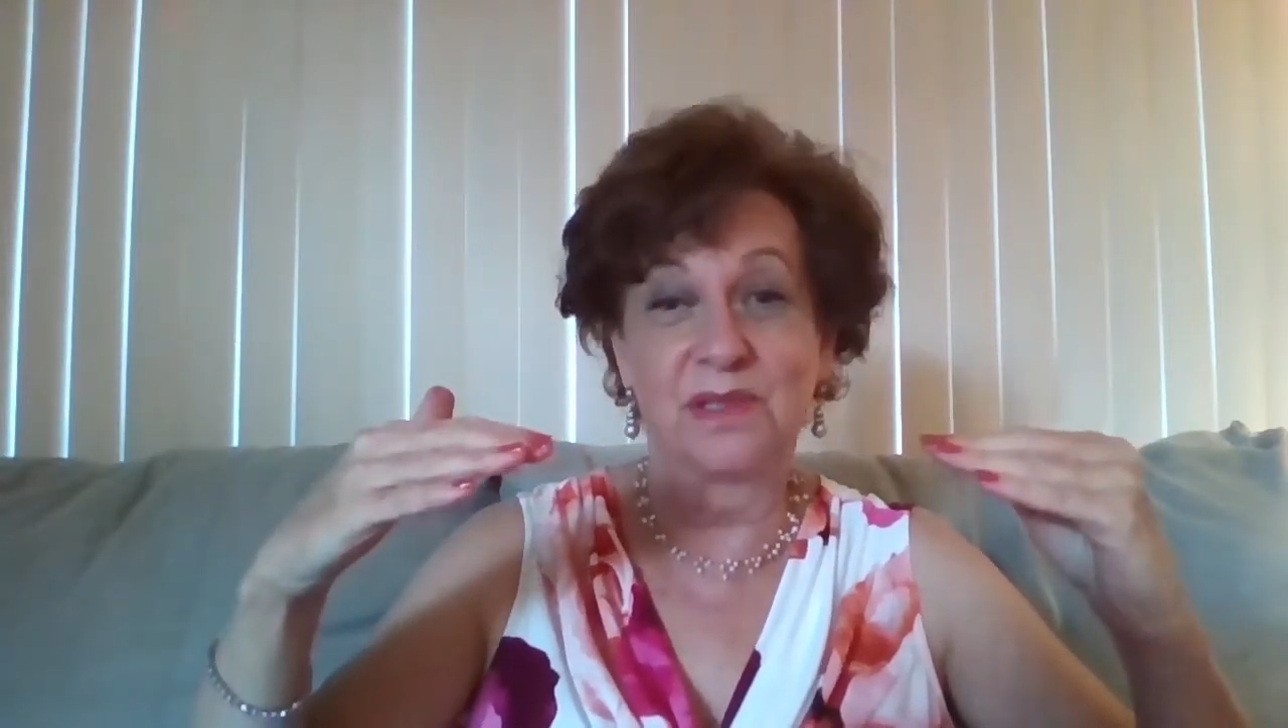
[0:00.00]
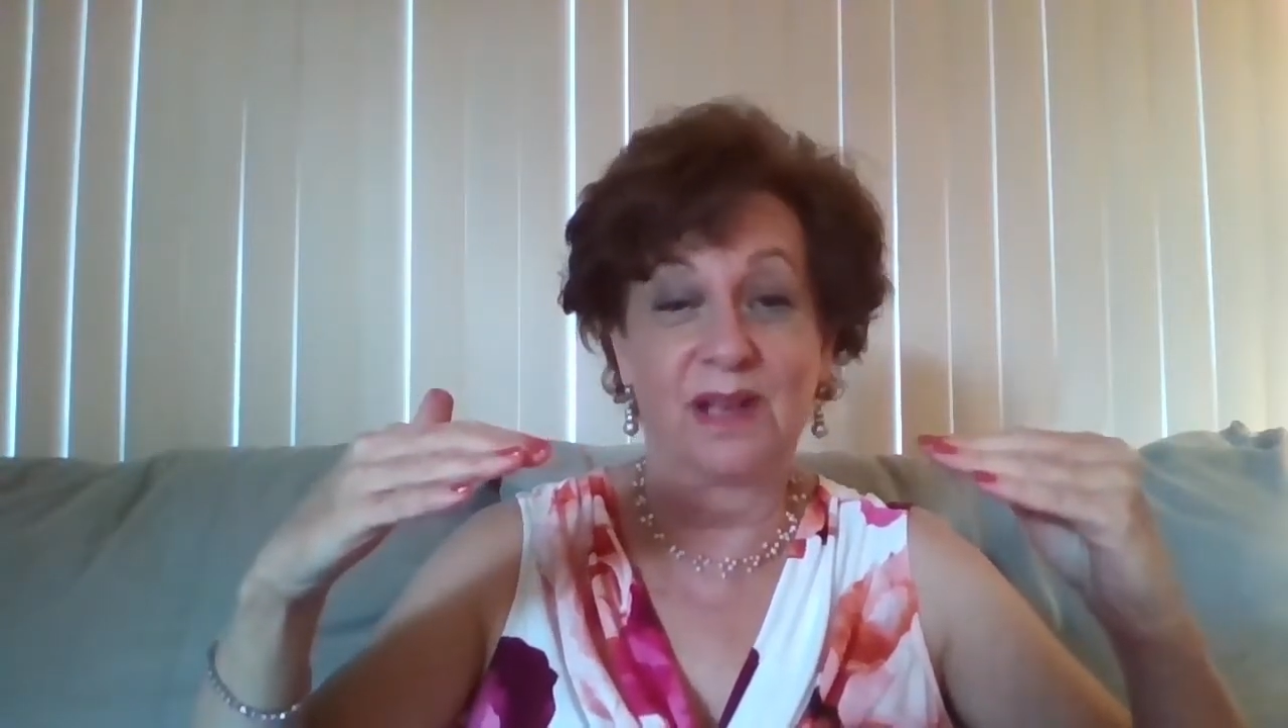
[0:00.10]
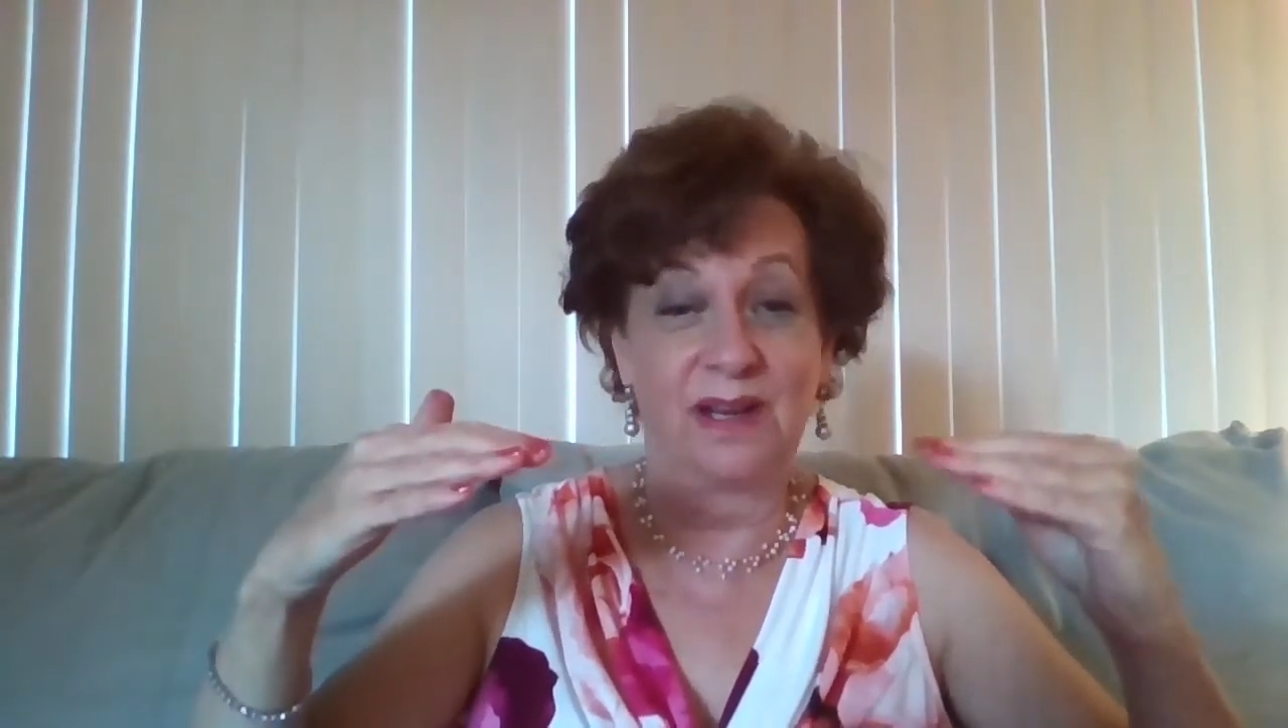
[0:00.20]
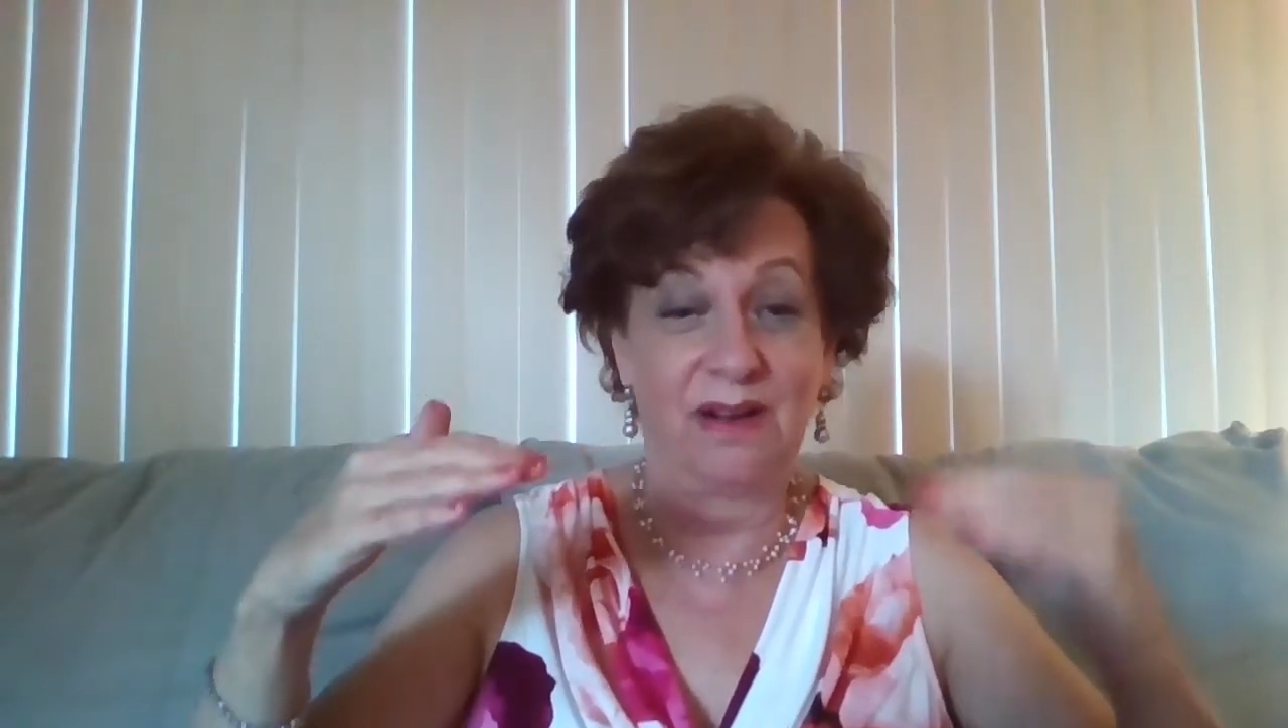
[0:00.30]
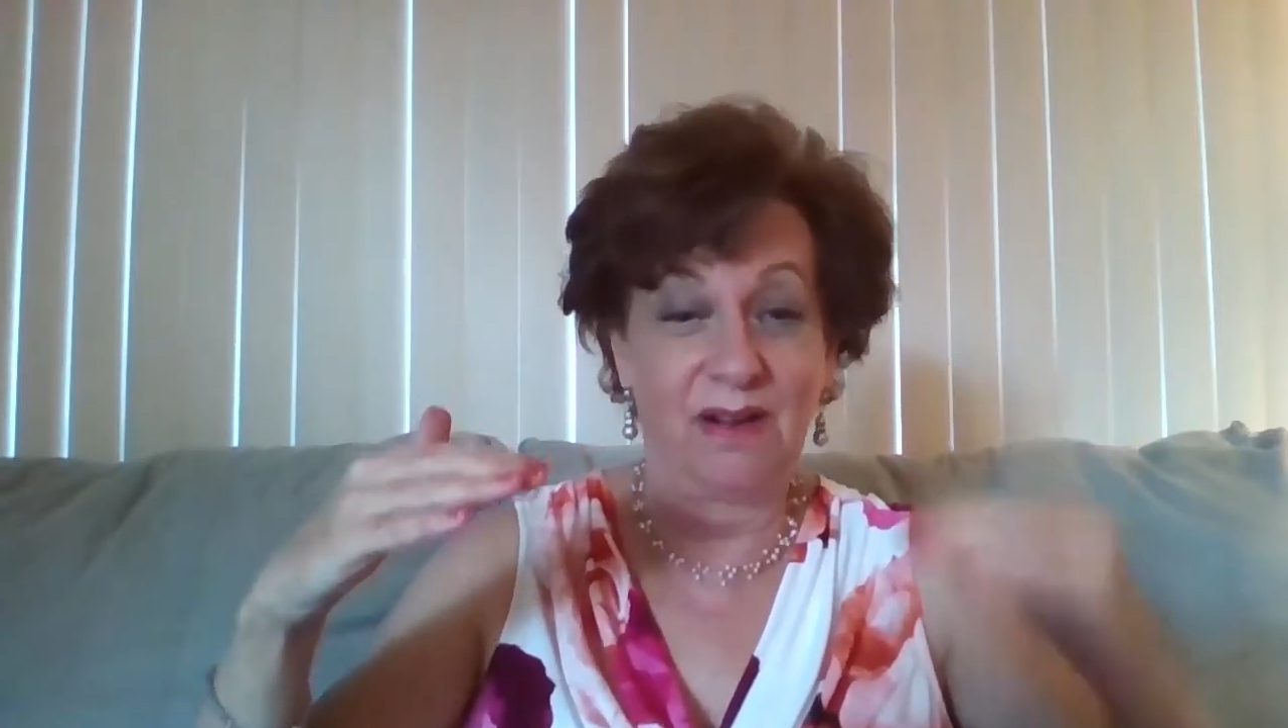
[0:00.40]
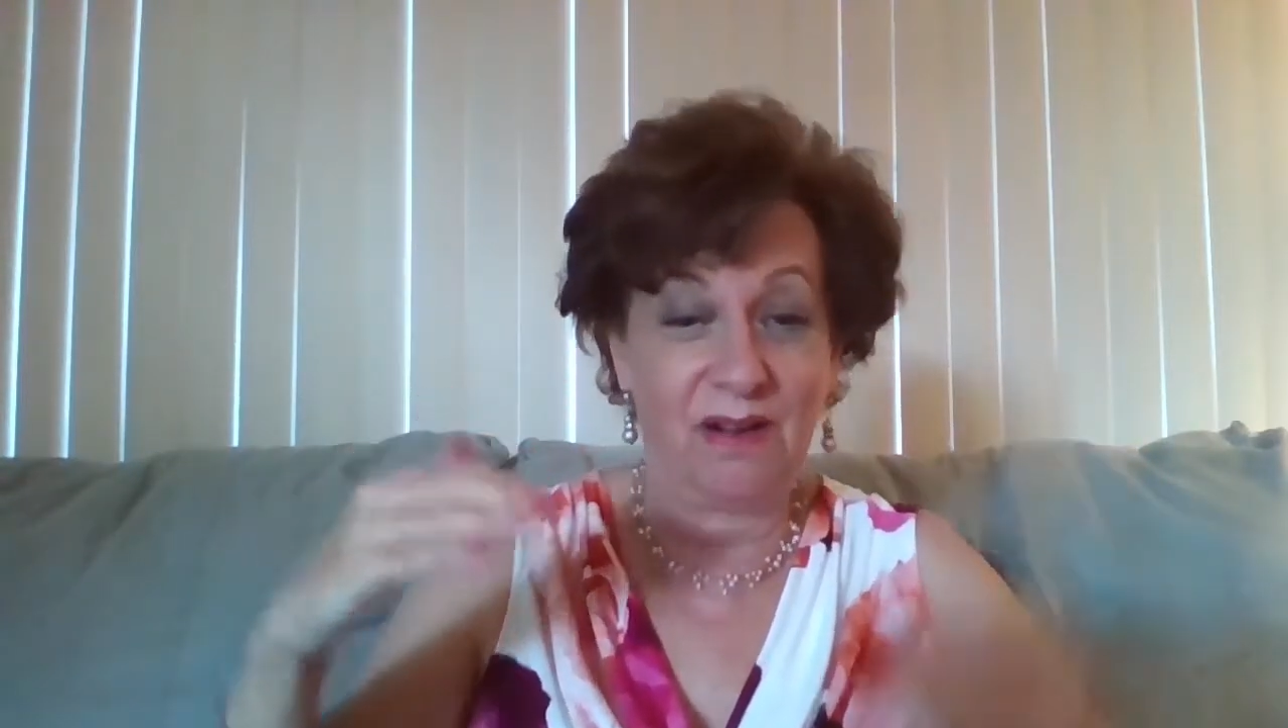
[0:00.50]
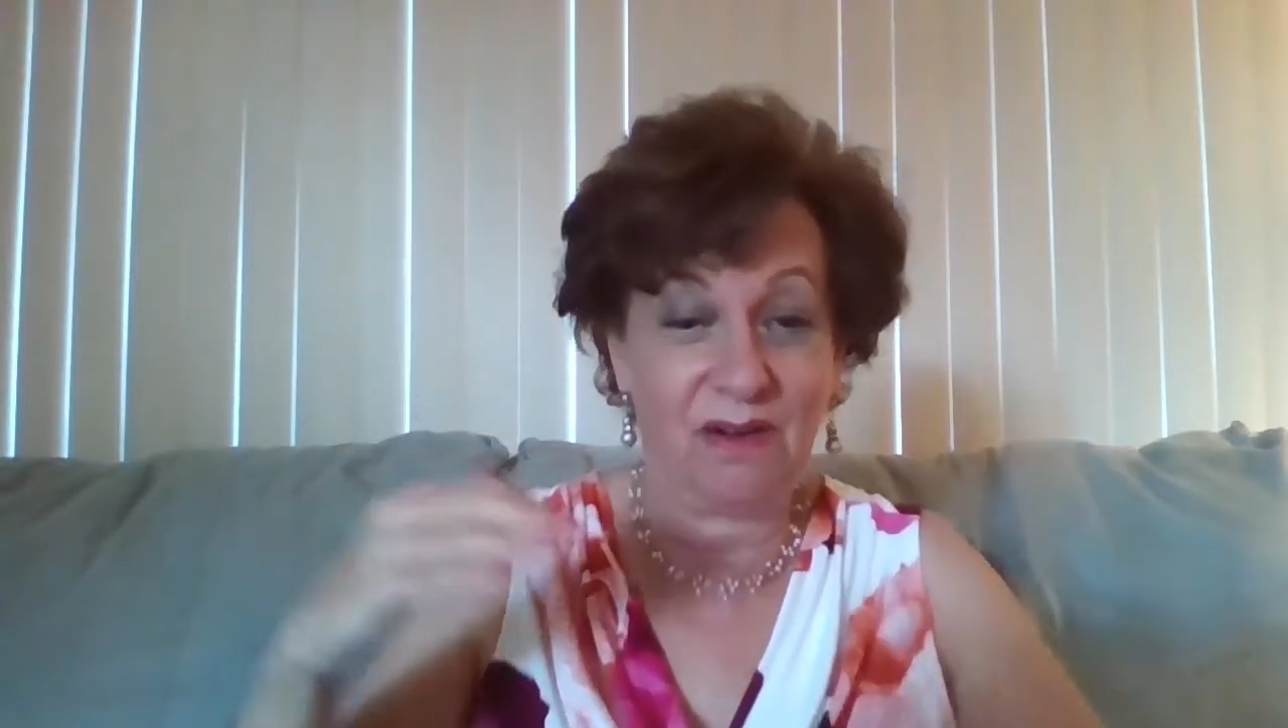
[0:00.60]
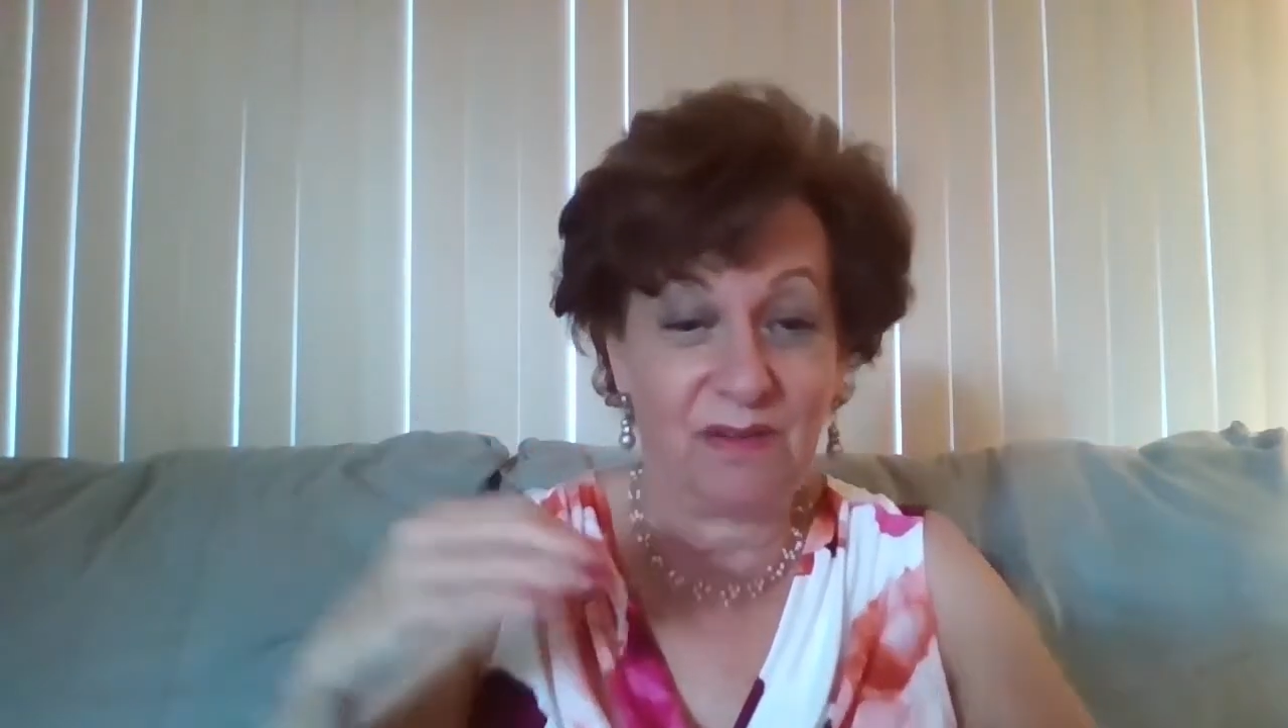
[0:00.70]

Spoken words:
going to go.